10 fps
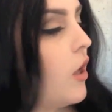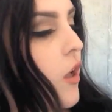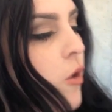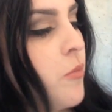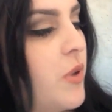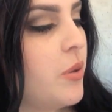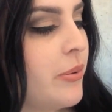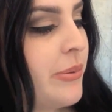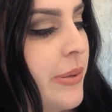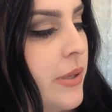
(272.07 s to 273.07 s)
Um,
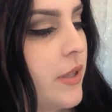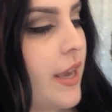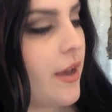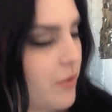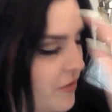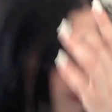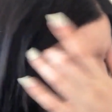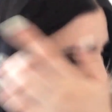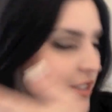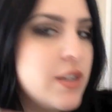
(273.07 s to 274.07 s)
yeah, we
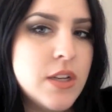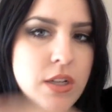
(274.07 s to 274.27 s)
filmed